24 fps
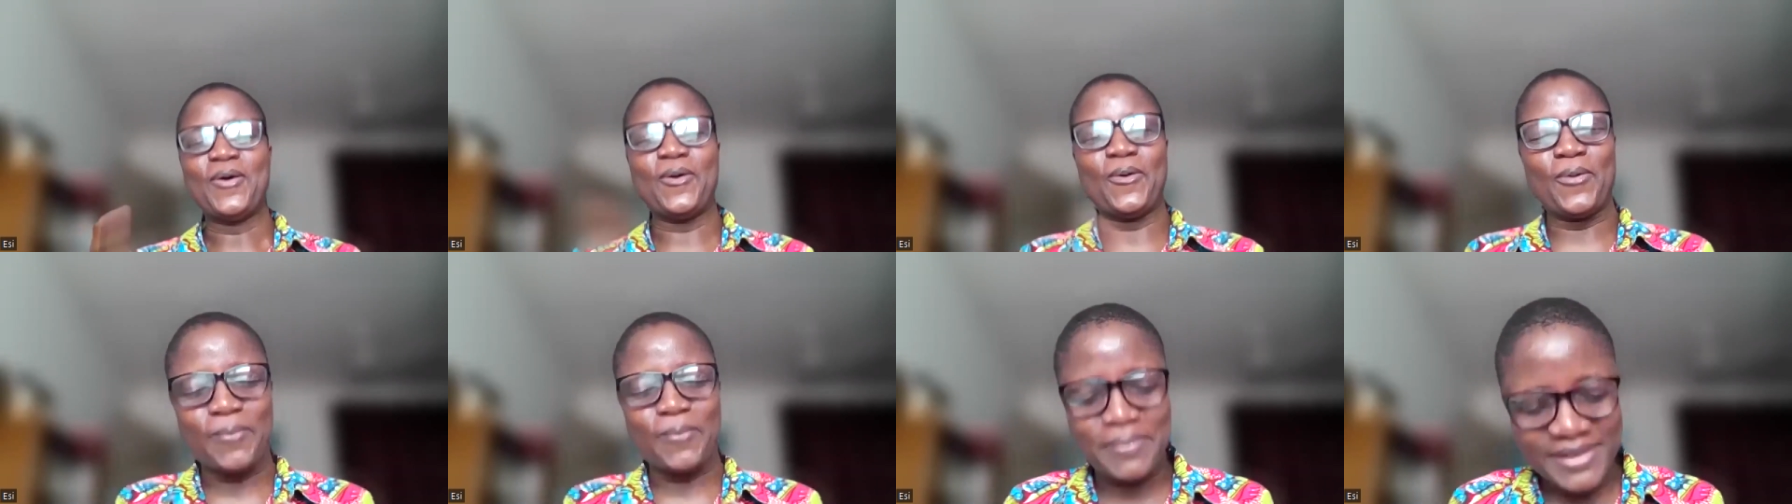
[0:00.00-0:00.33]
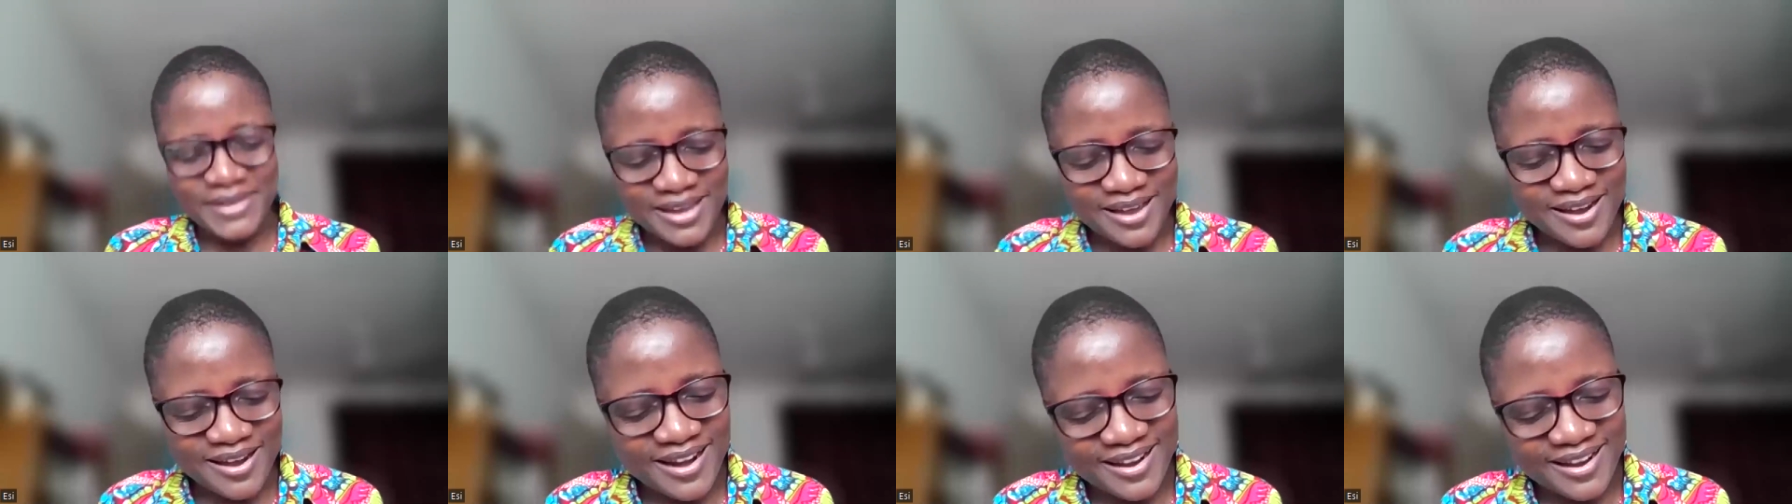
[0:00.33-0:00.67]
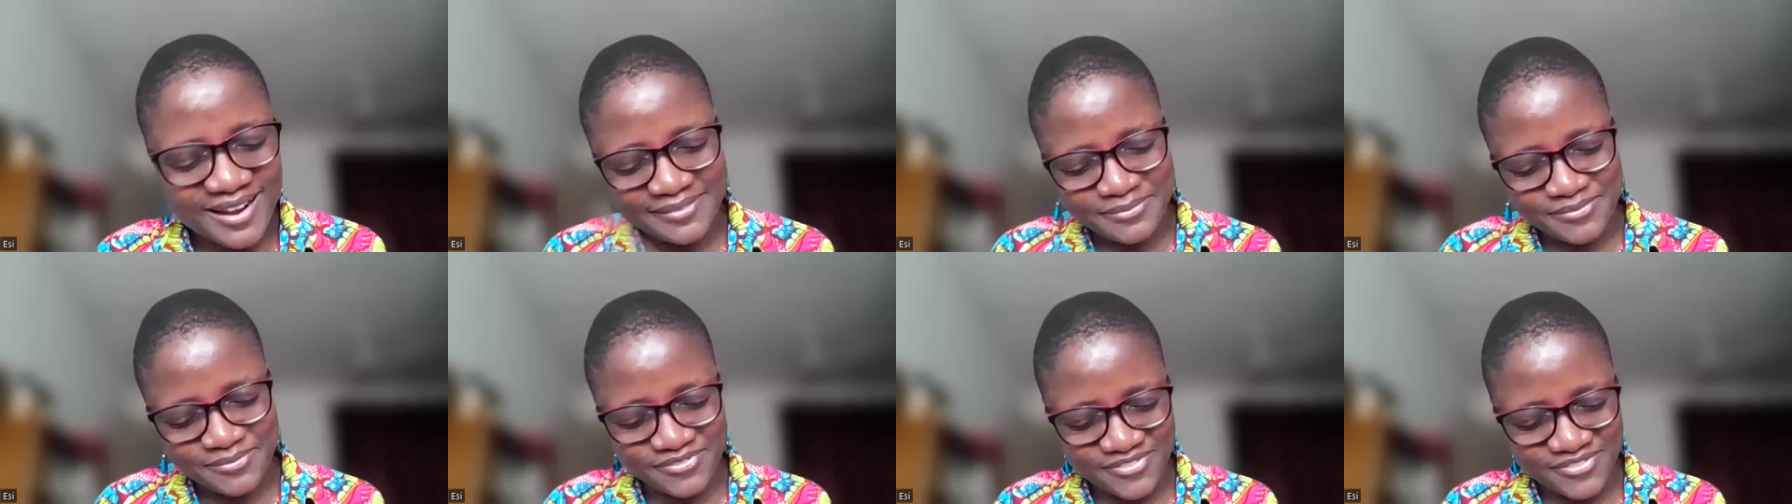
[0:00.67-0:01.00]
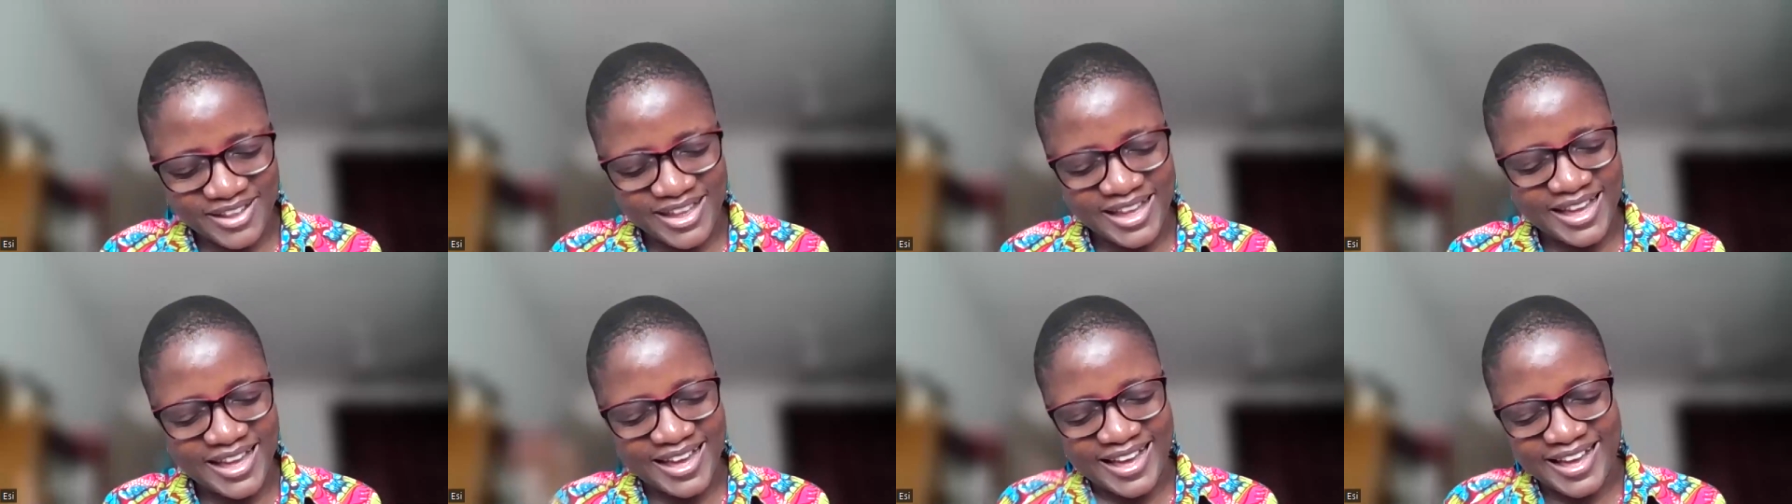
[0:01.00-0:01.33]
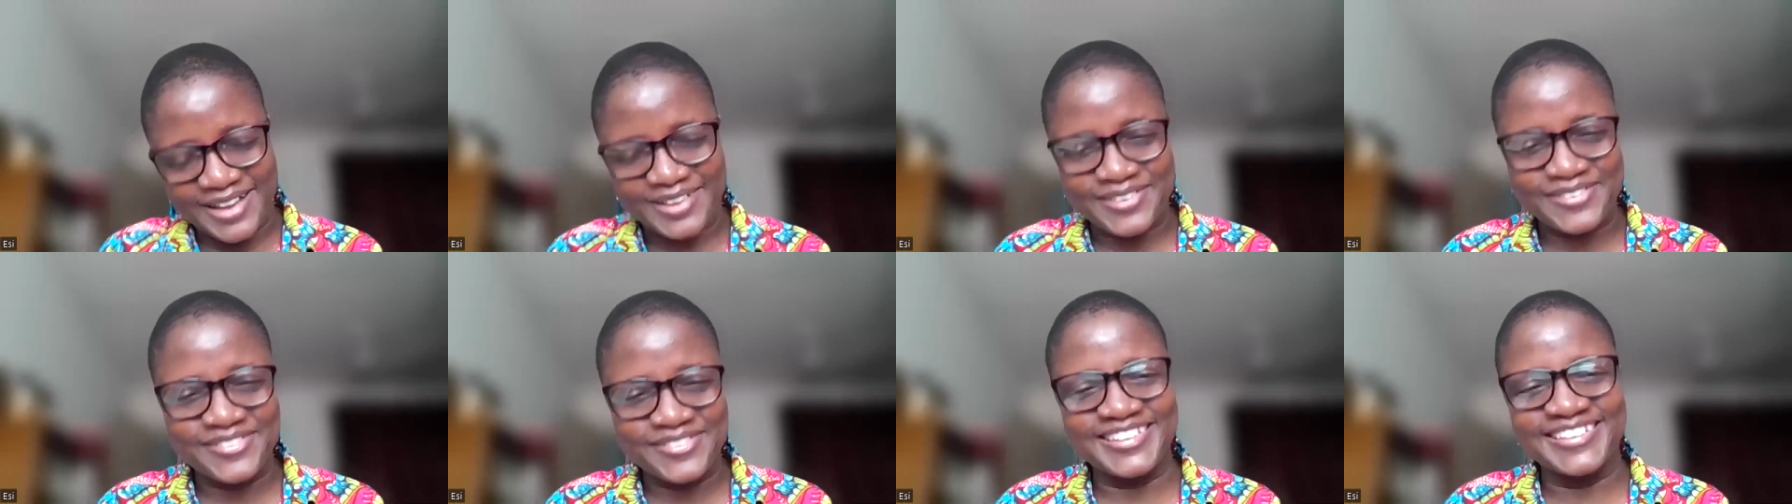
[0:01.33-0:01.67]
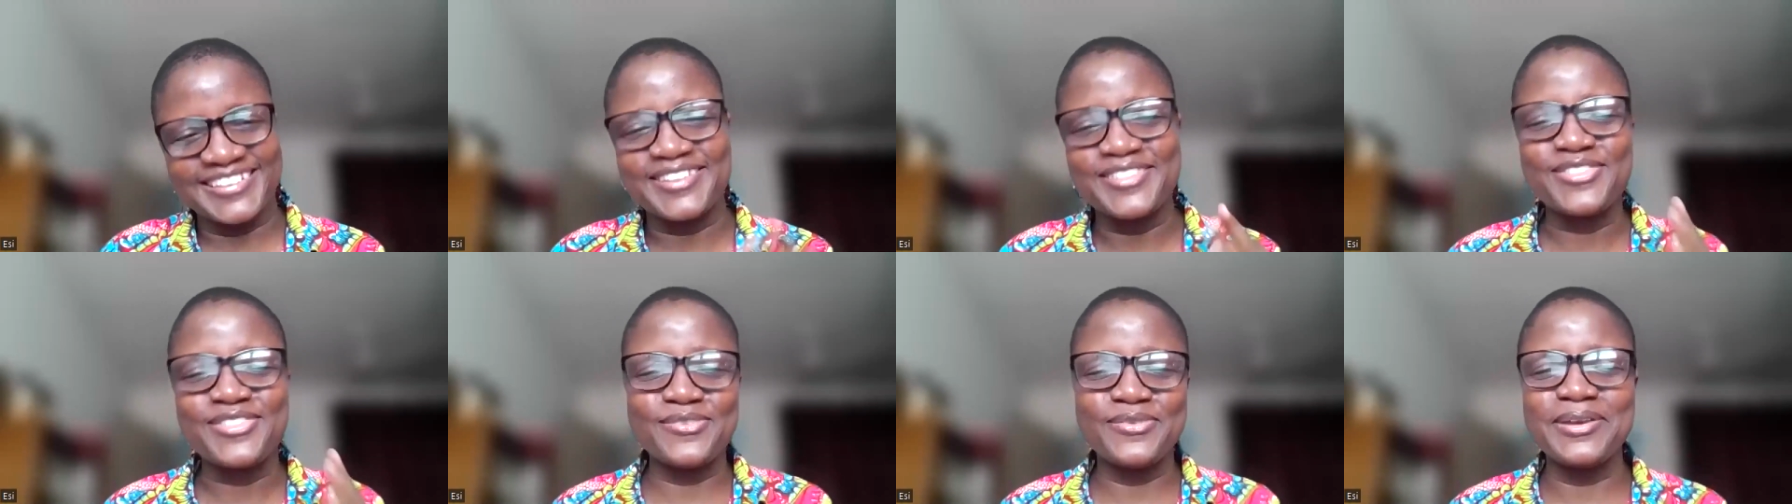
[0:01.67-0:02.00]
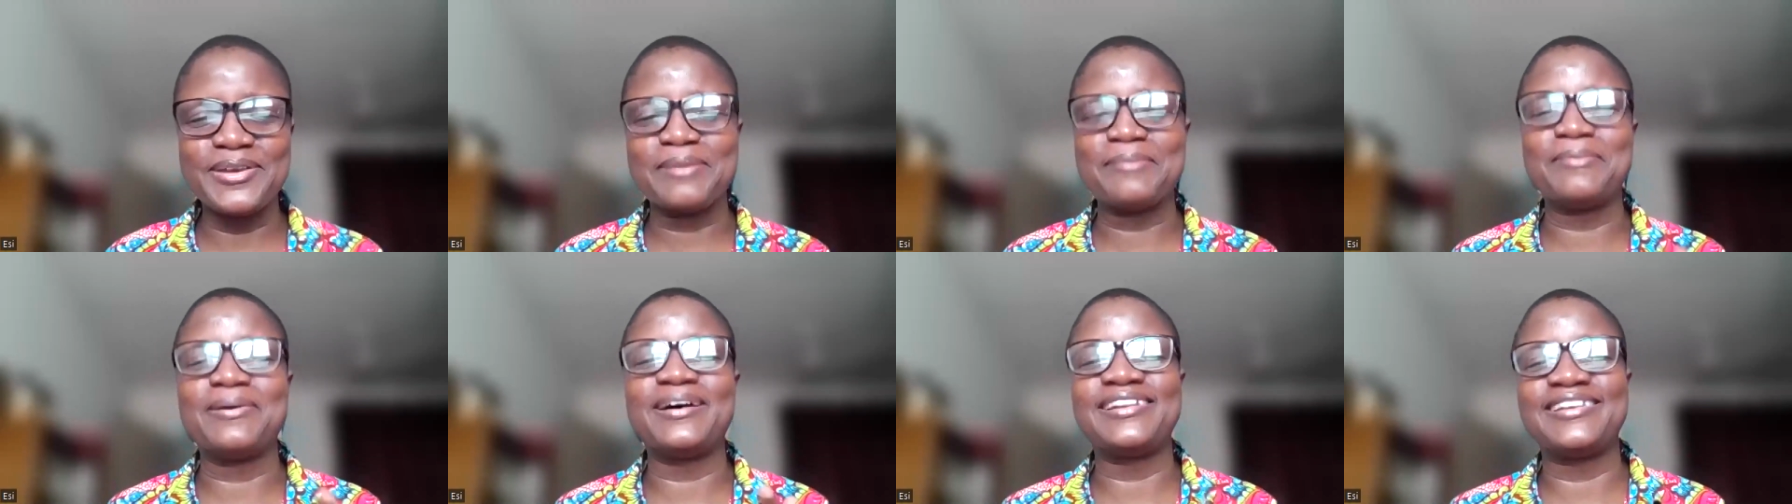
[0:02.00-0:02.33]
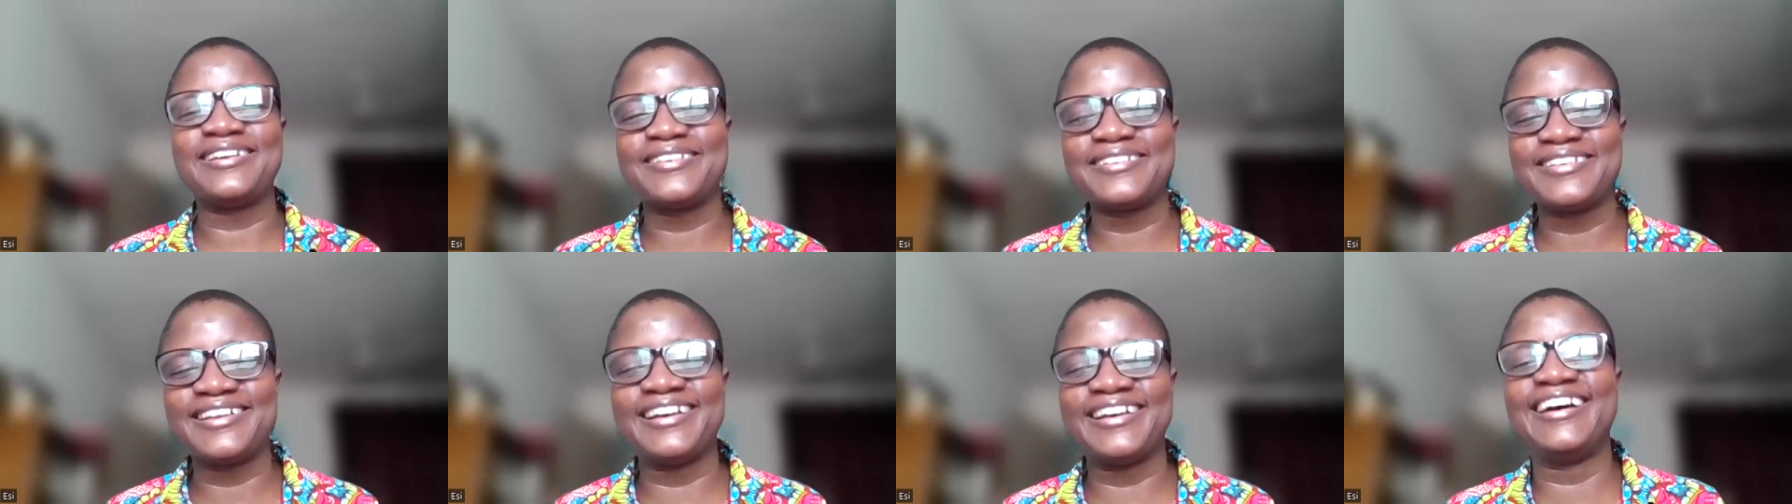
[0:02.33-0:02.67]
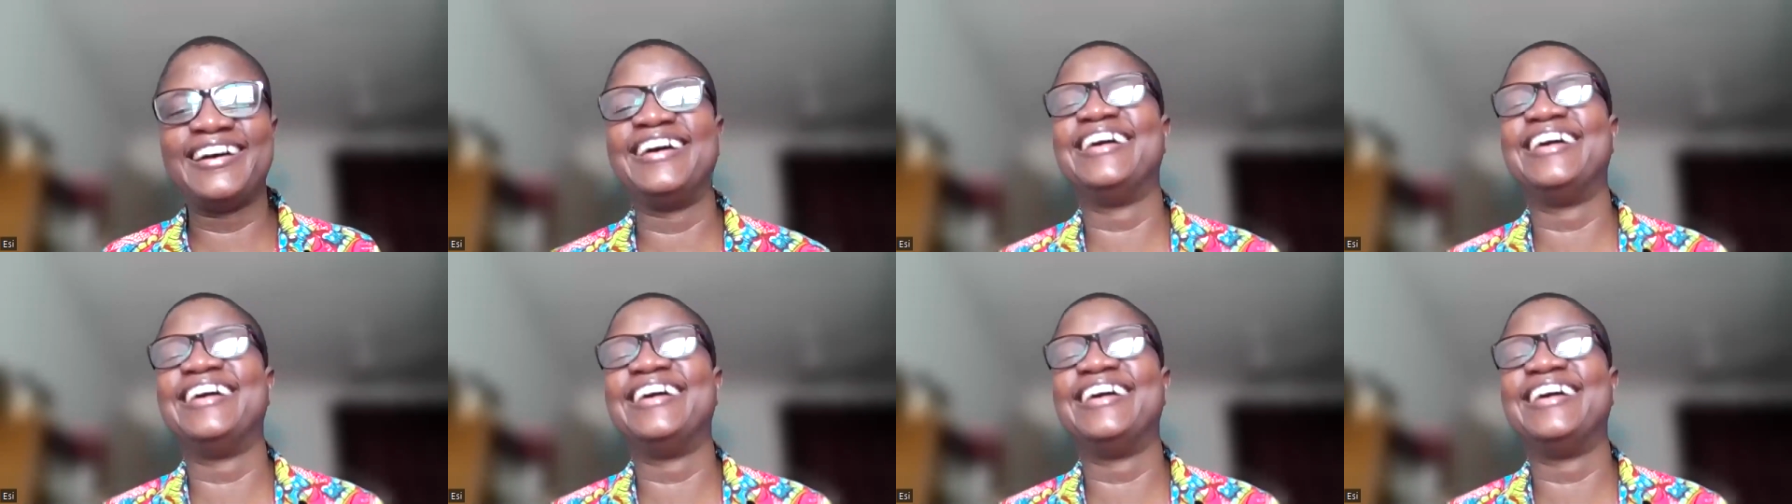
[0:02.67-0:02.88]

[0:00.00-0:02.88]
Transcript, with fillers: Obiara Mfa Adjen. Three, but I'll, uh,